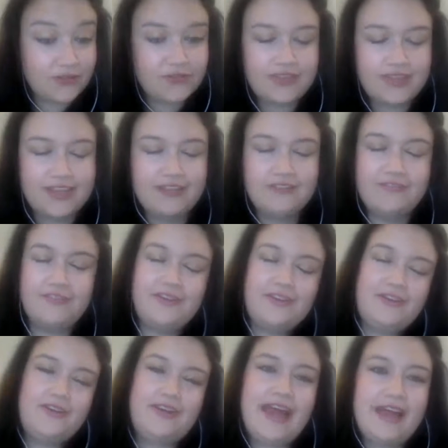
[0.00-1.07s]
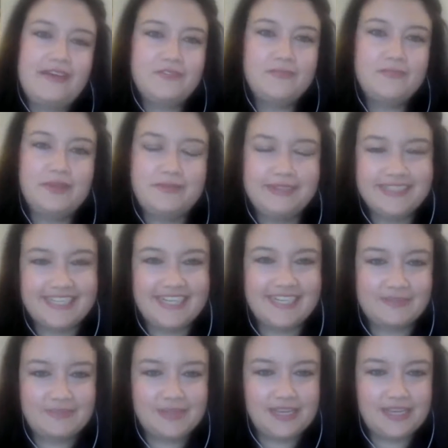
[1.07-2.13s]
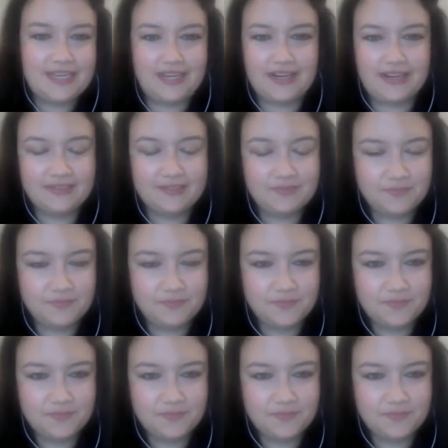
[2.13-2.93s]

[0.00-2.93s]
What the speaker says: Thank you. Thank you for having me. I'm excited to be here.